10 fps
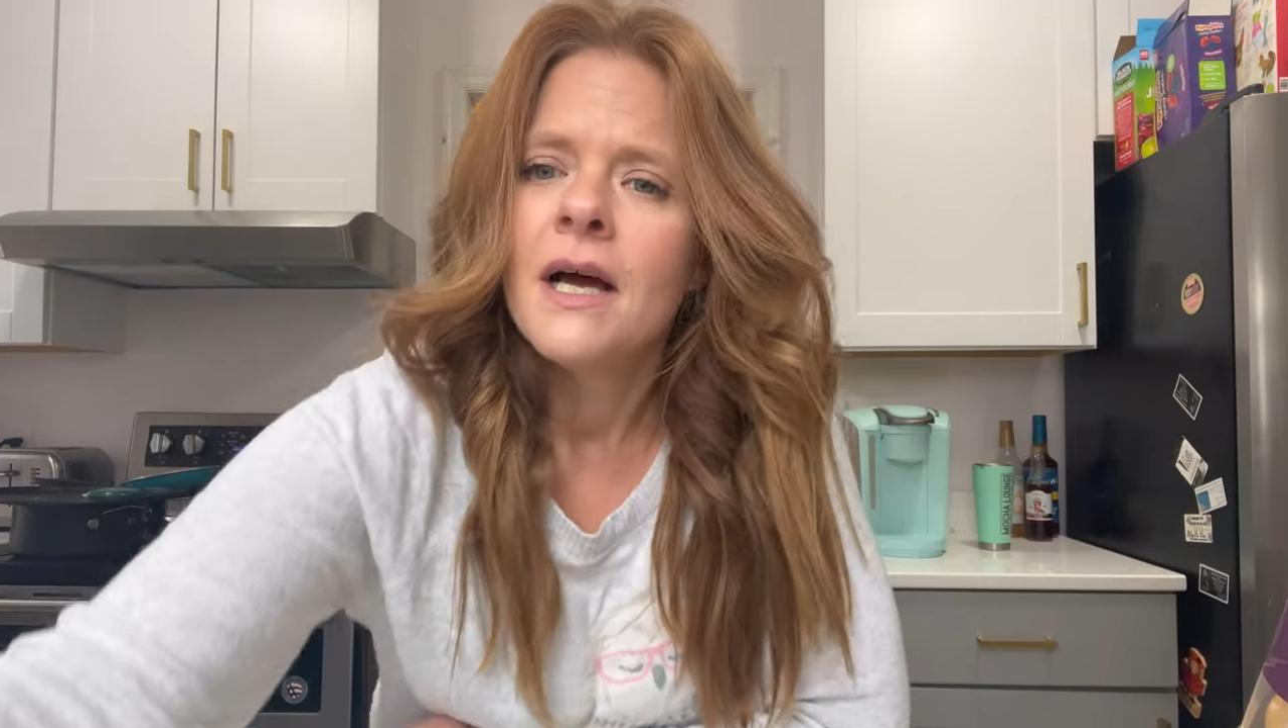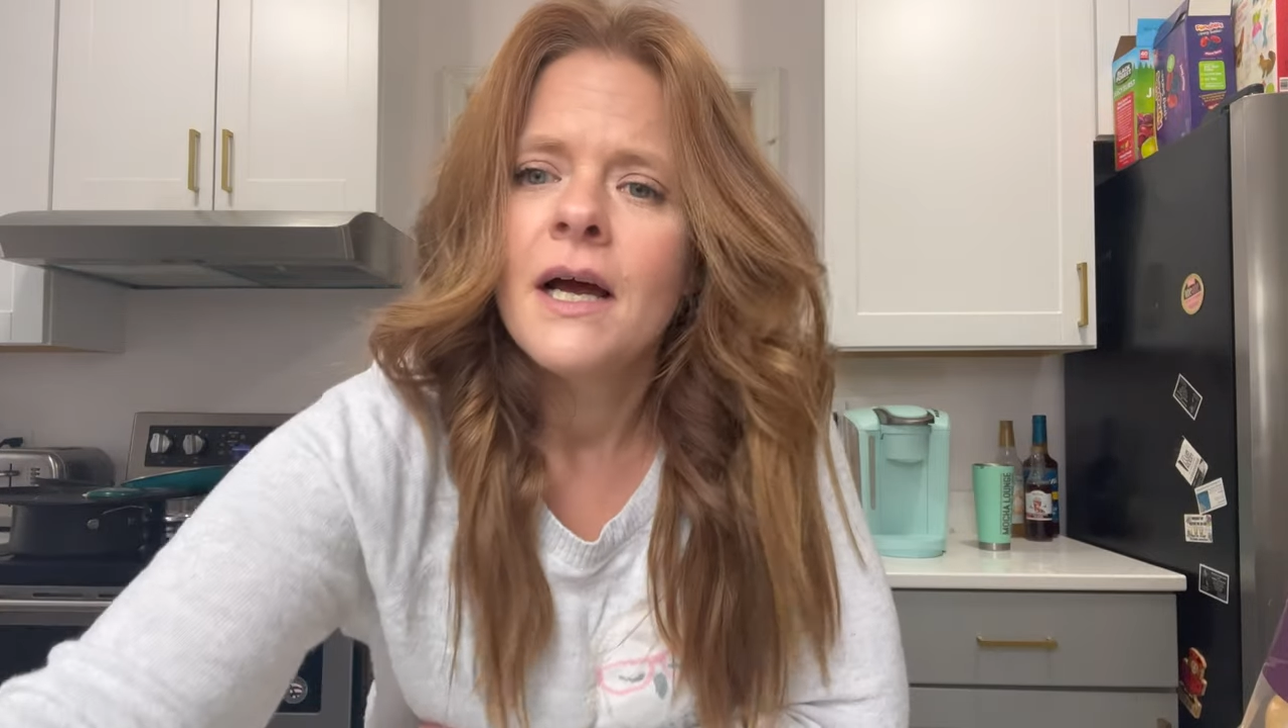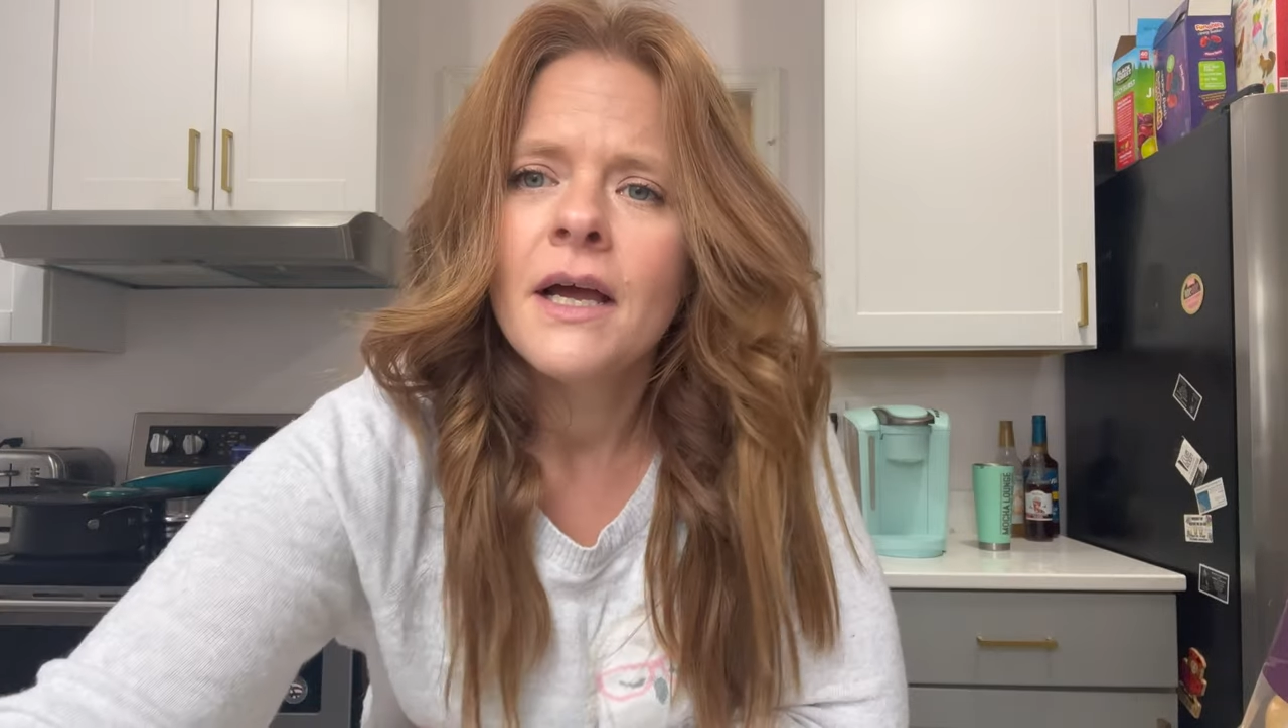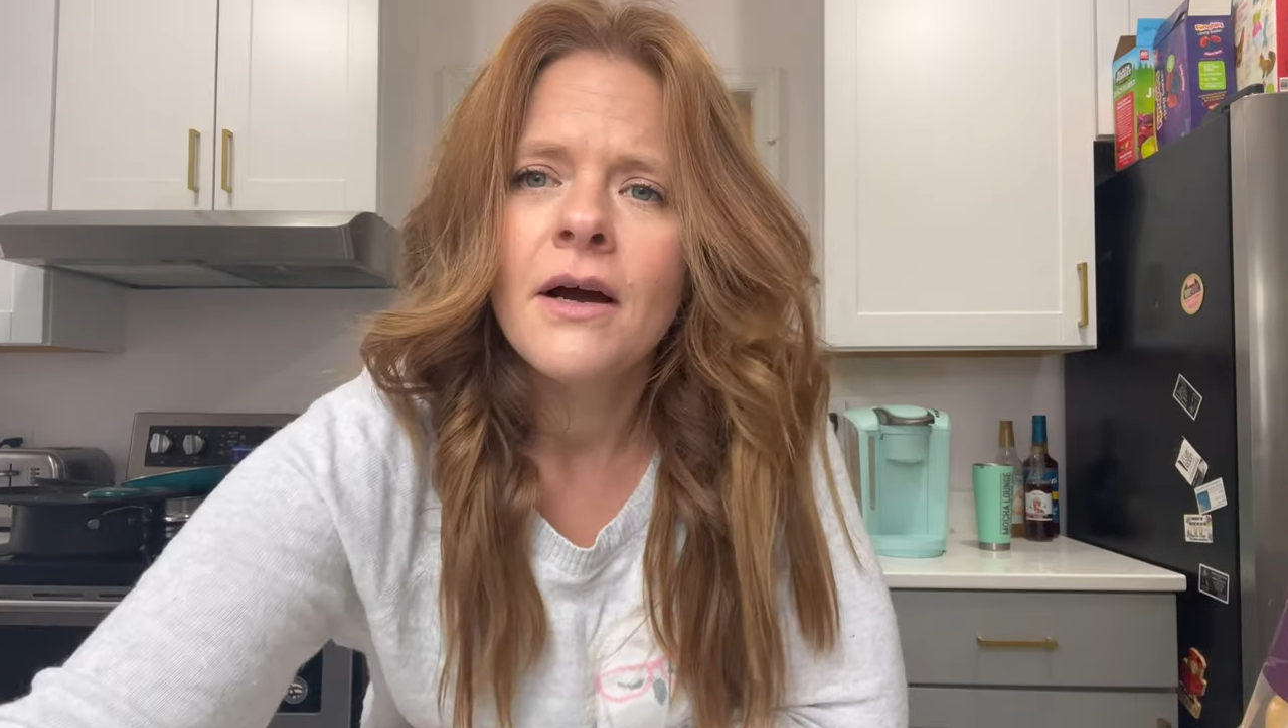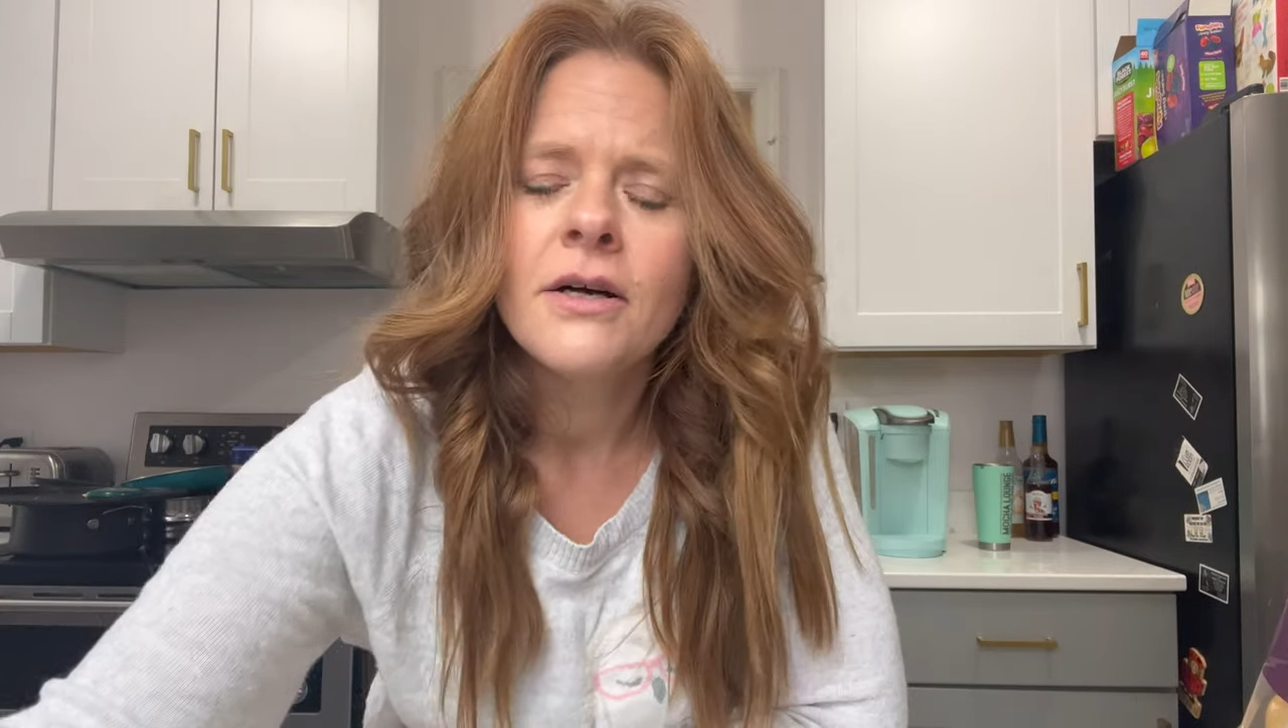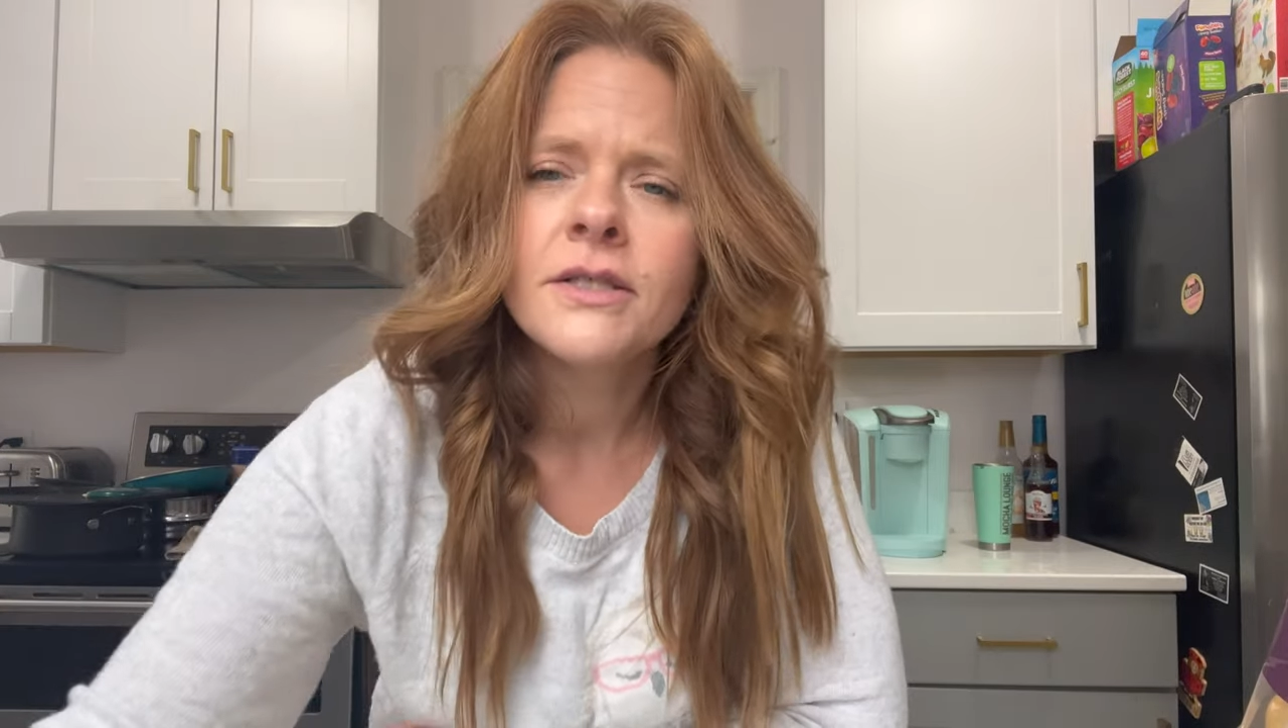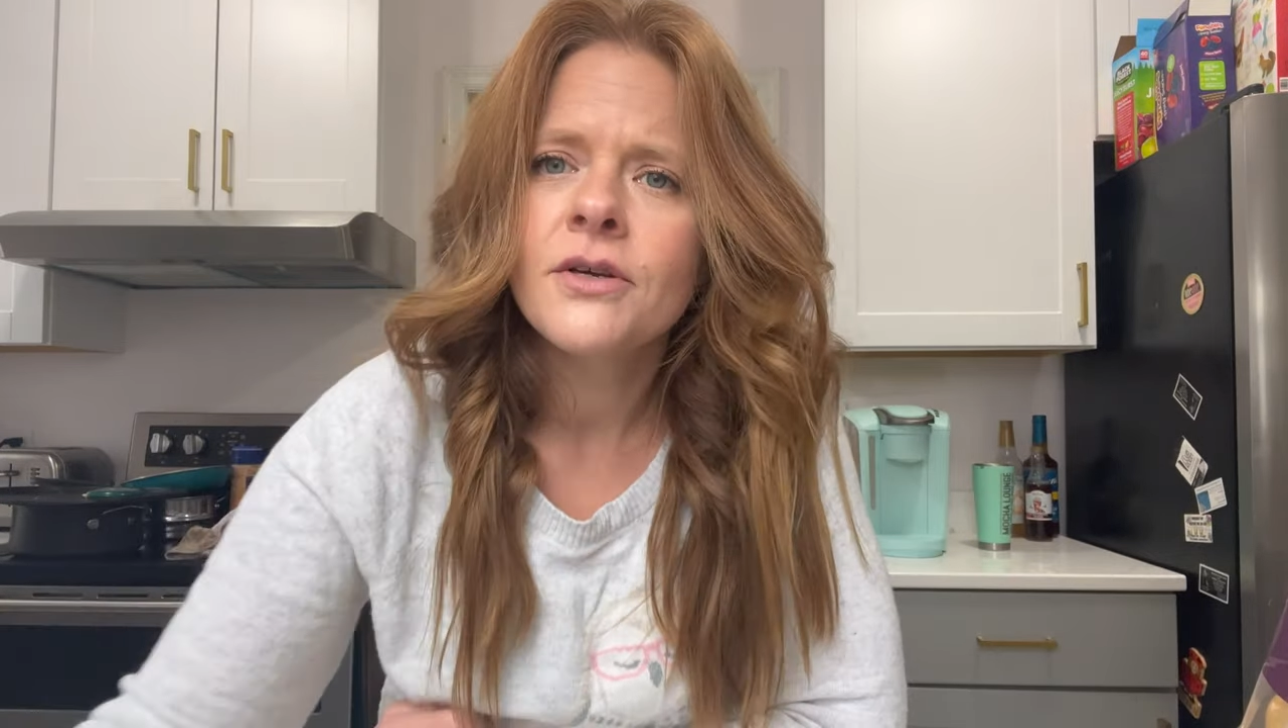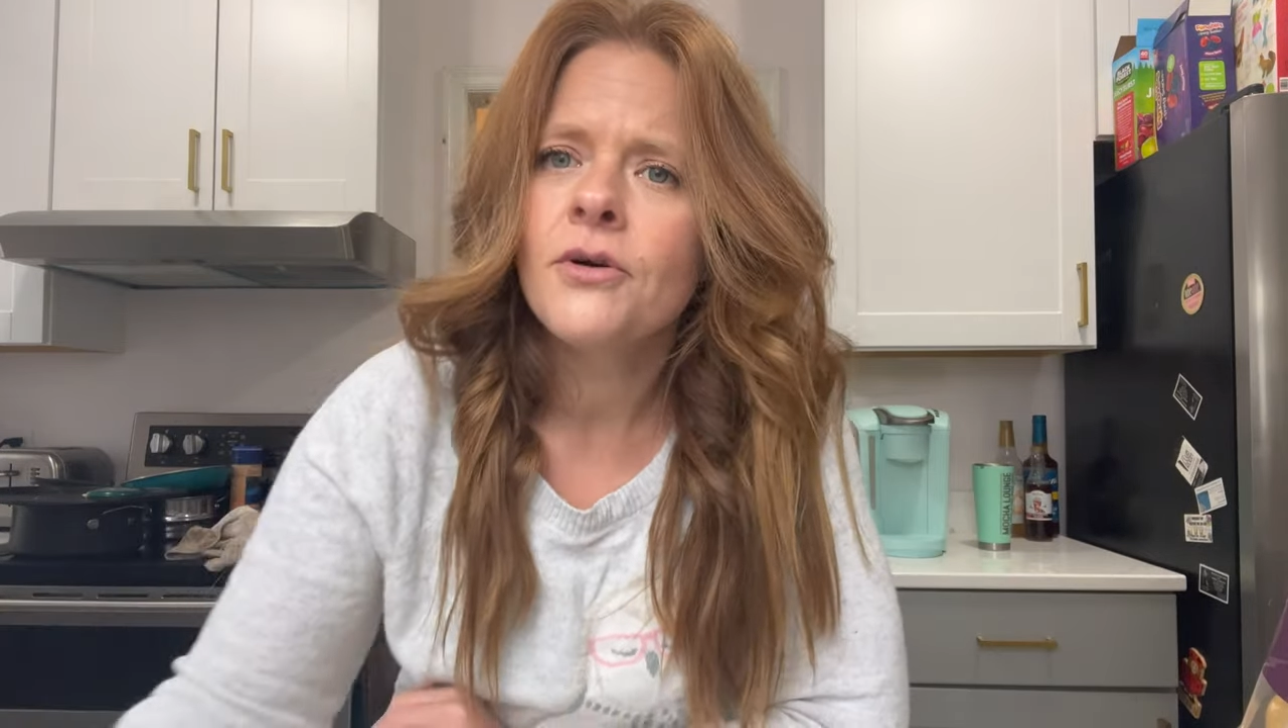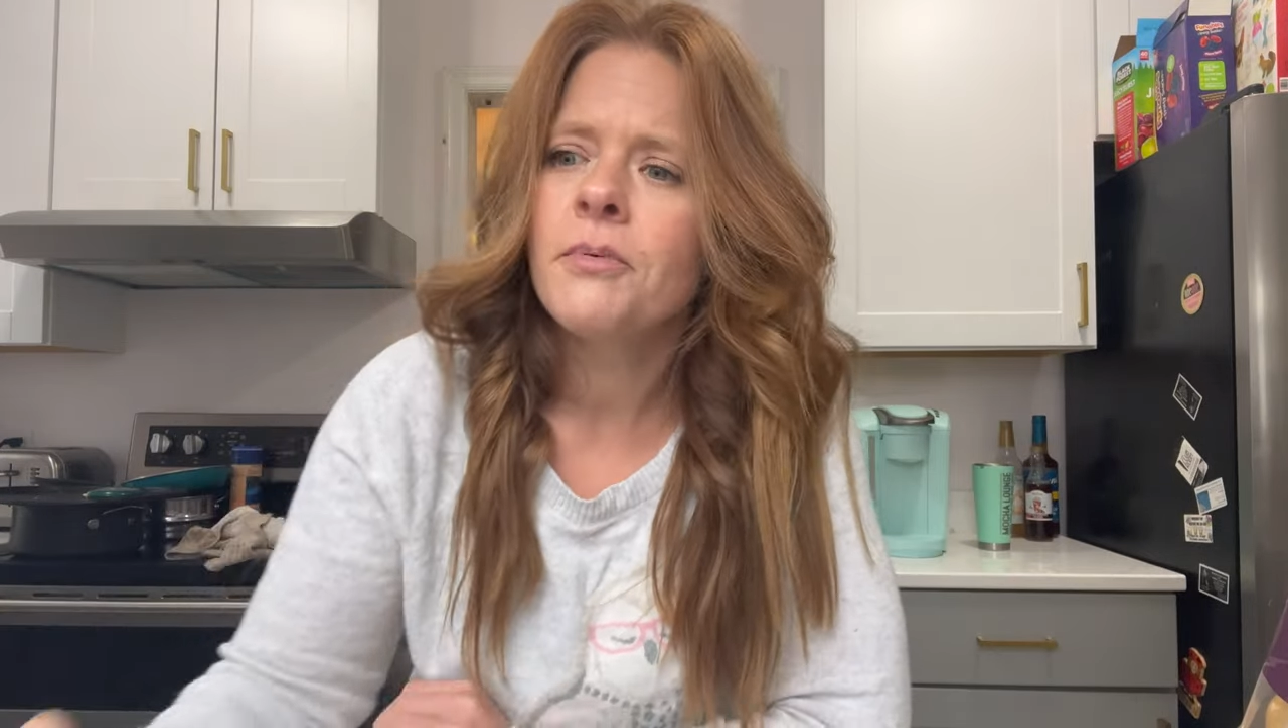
I also